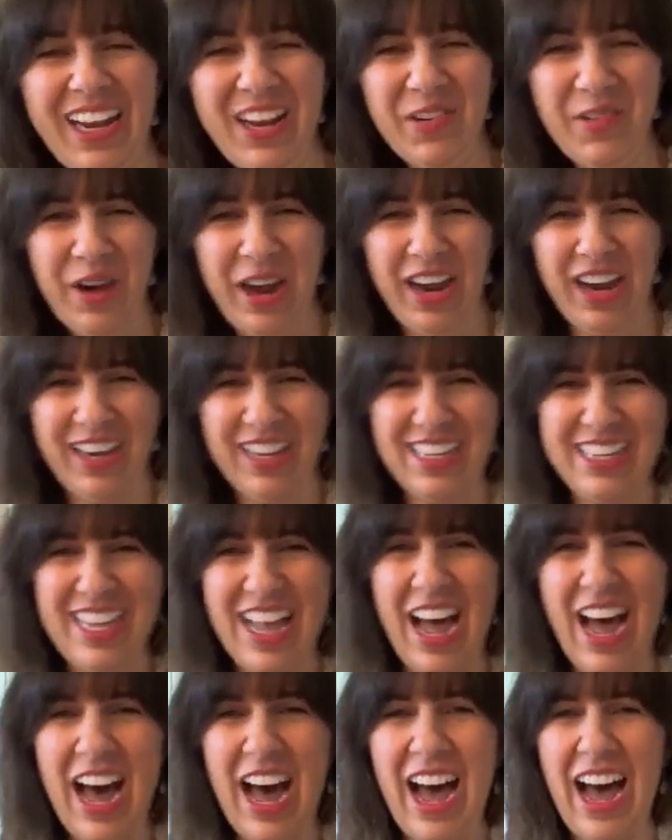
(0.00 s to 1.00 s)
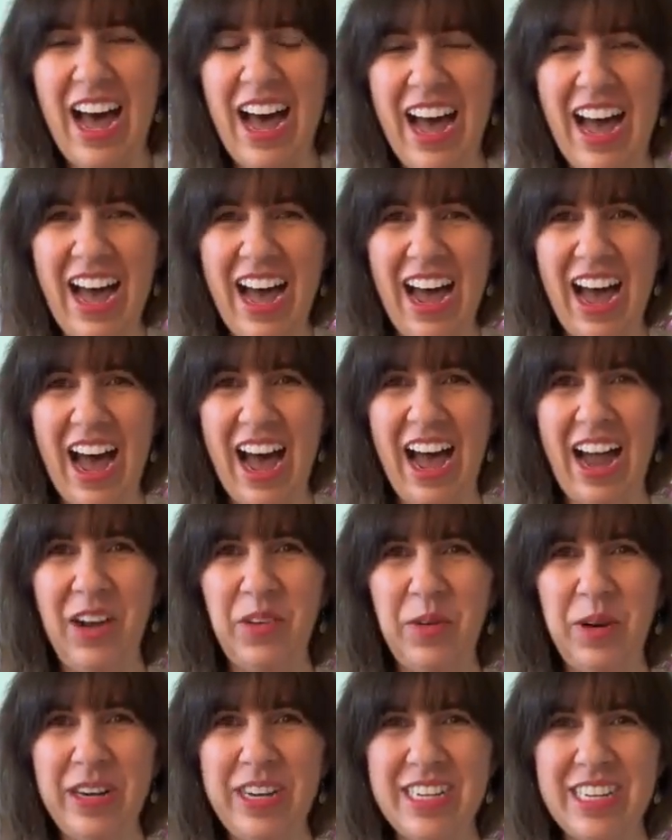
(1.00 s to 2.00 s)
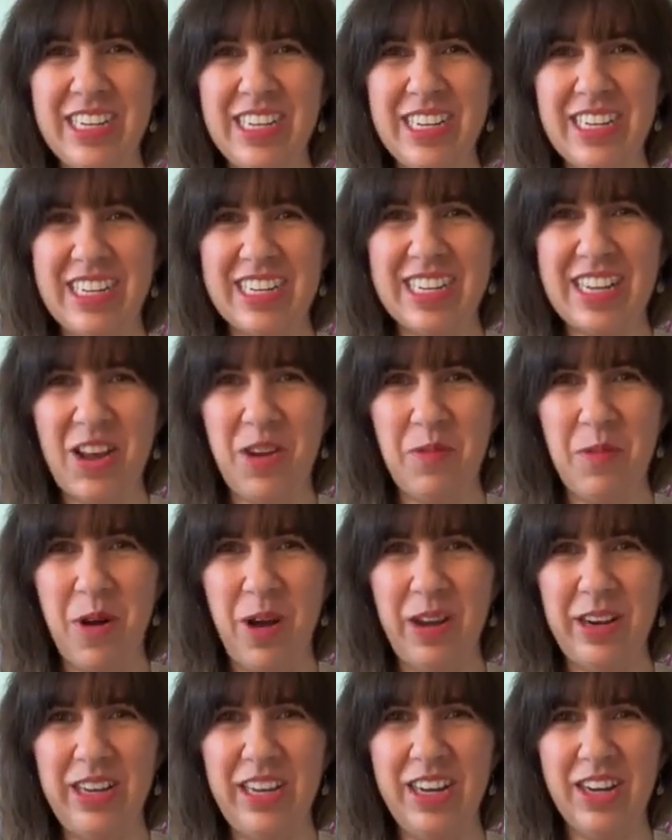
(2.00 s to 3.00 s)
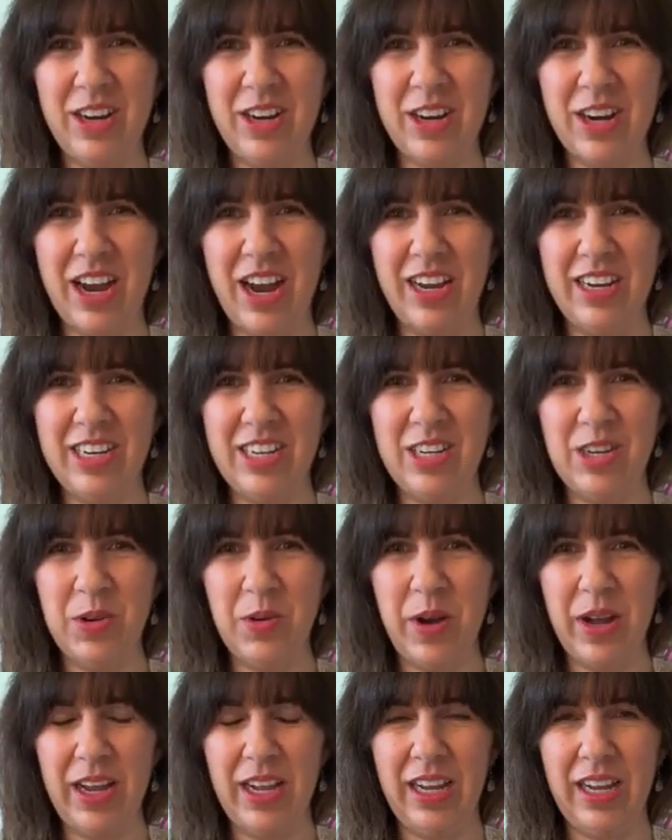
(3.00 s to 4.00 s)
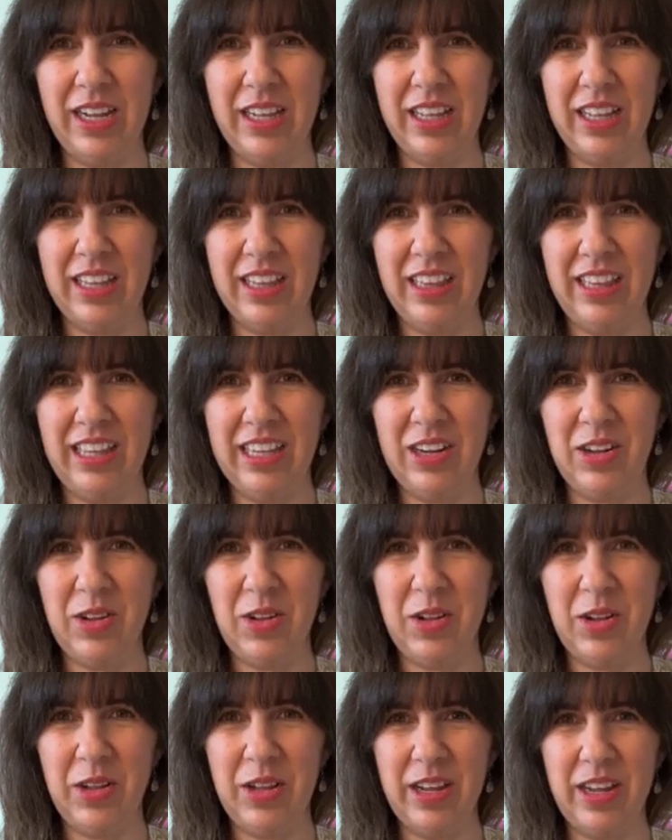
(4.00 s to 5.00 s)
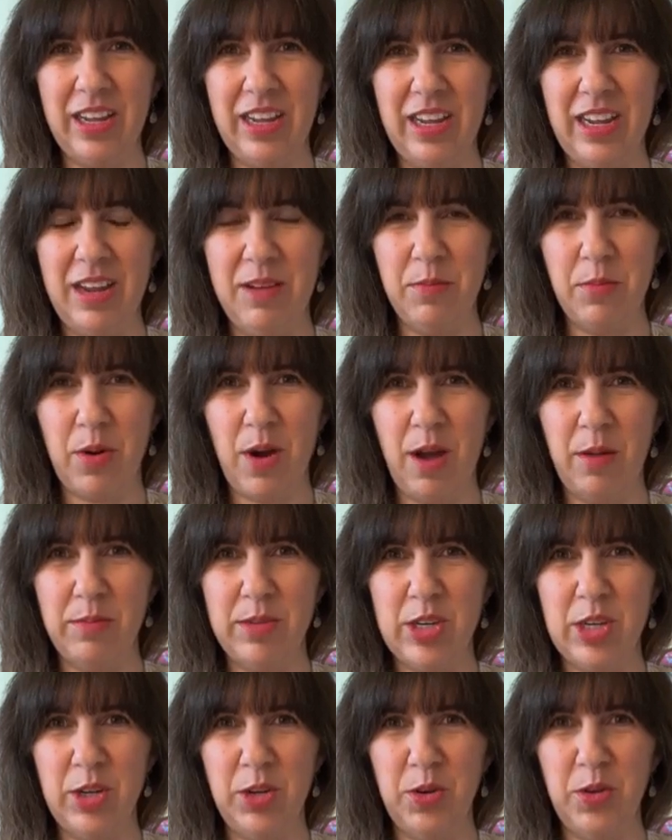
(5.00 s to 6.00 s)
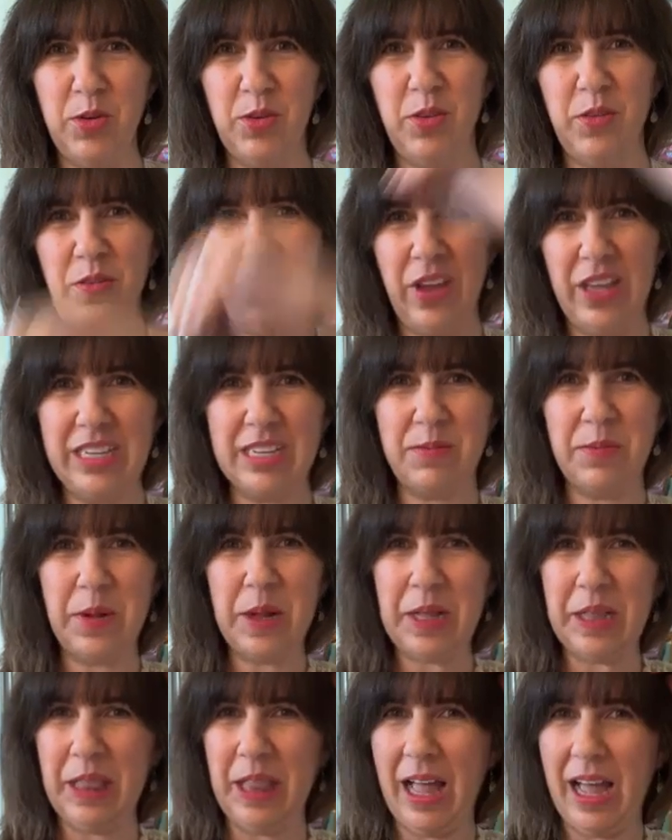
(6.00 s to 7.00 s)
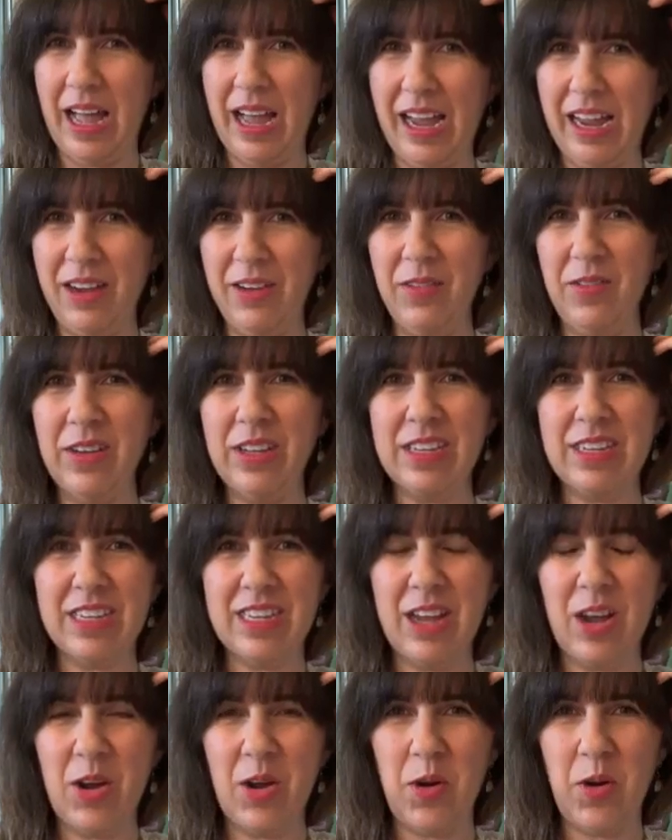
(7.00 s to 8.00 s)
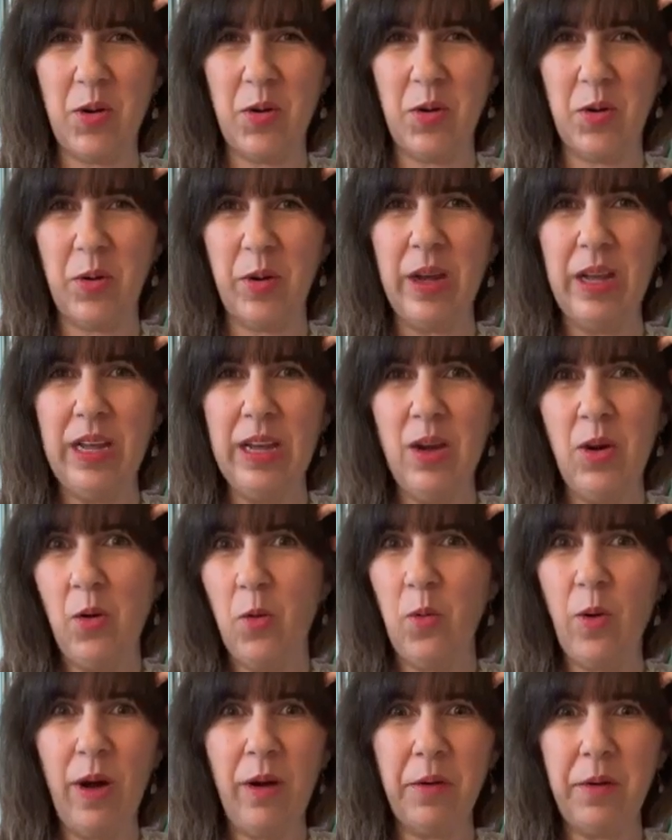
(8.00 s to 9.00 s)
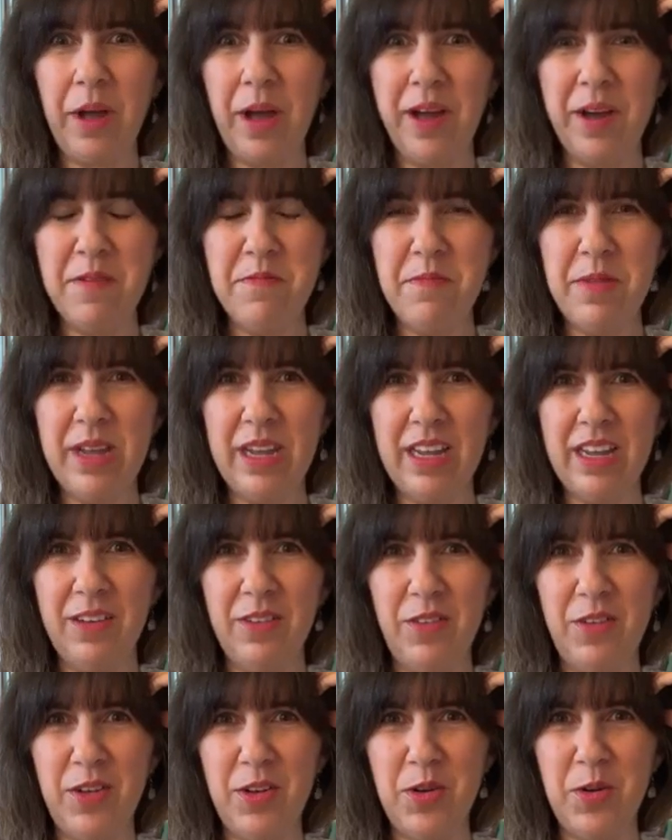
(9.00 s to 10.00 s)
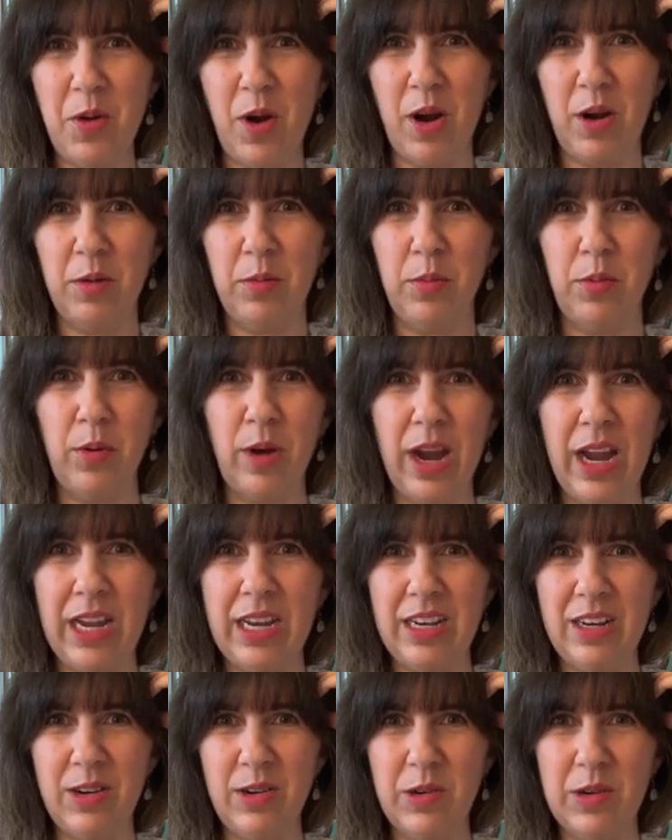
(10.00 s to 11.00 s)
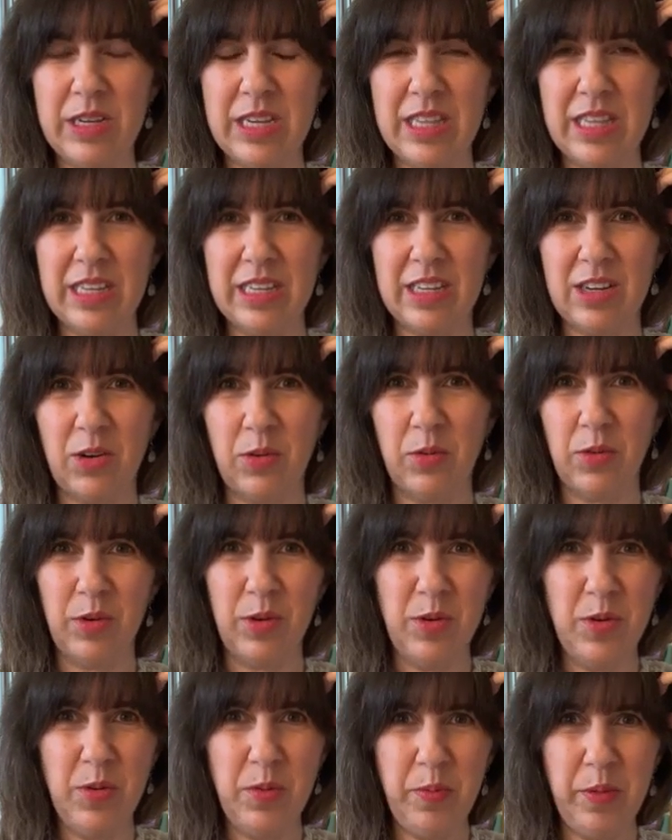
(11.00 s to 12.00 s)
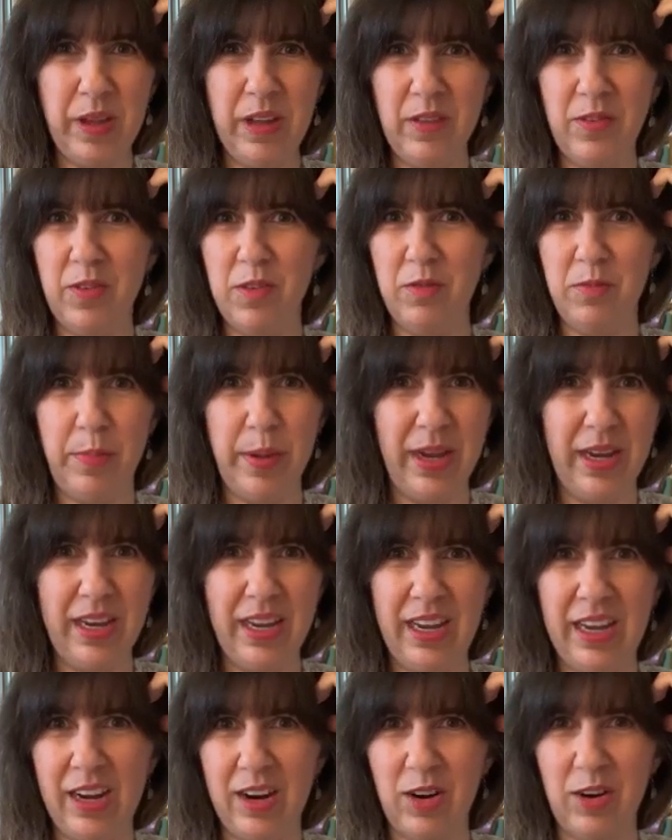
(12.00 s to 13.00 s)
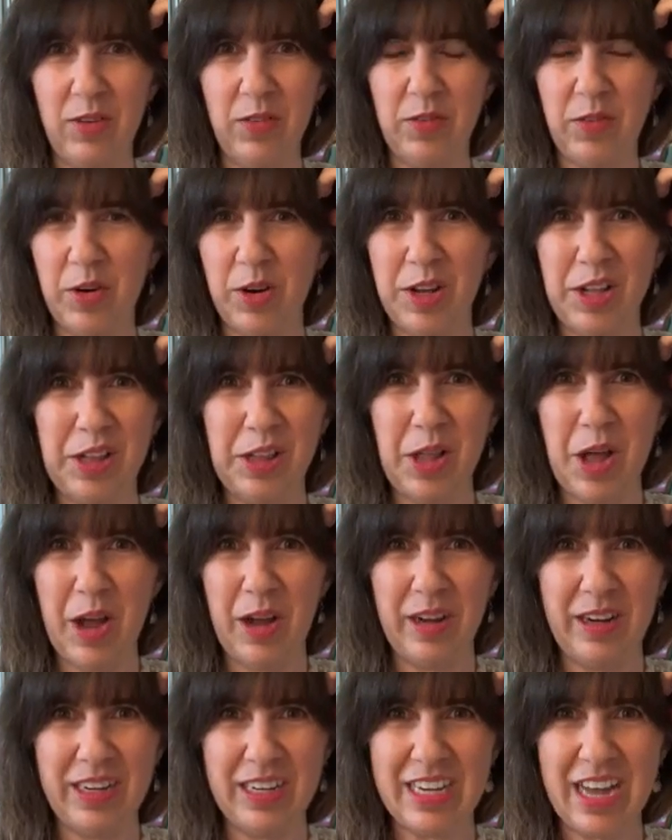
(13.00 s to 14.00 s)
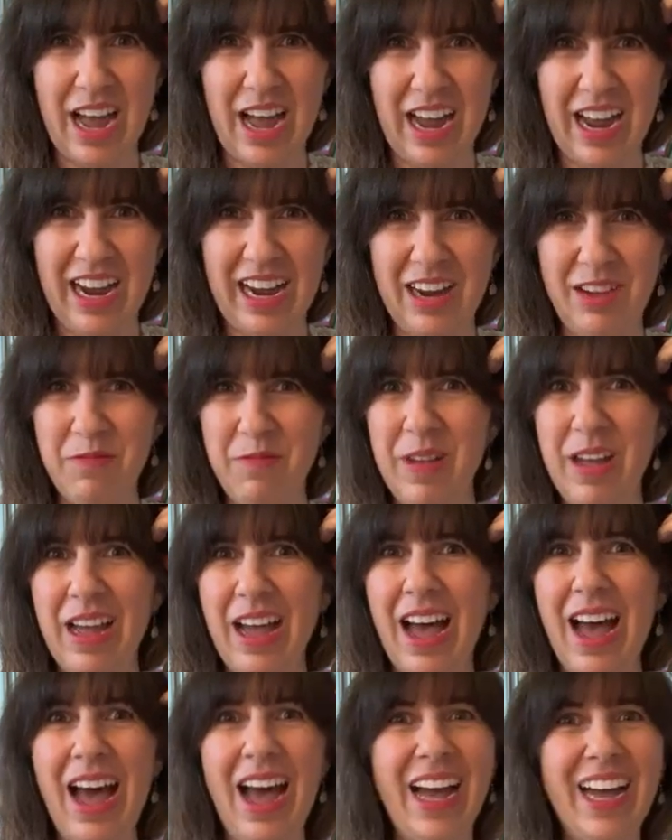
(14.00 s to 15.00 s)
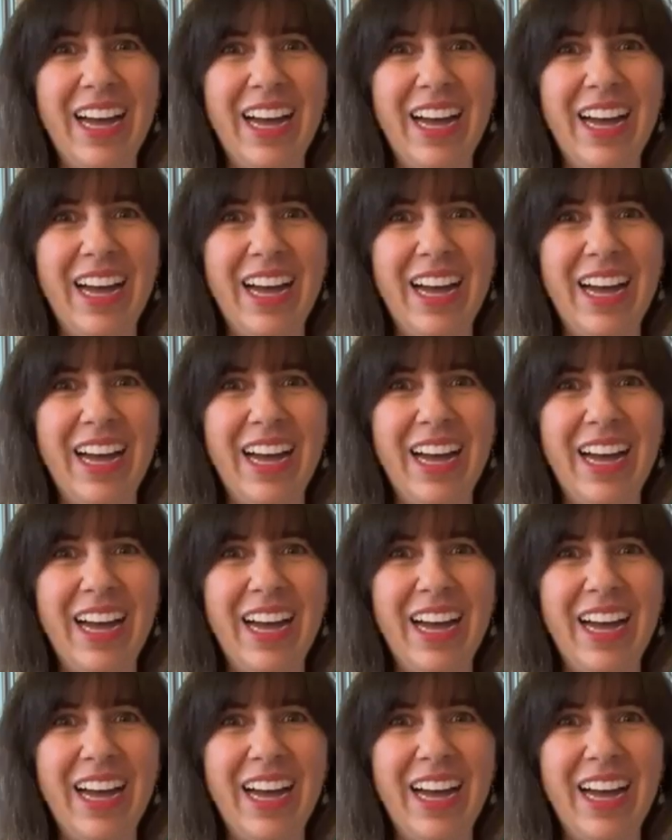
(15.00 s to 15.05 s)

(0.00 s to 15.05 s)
Anyways, uh, I wanted to just come on here and do a little impromptu Facebook Live. So, welcome if you are brand new to this group. If you've been here for a long time,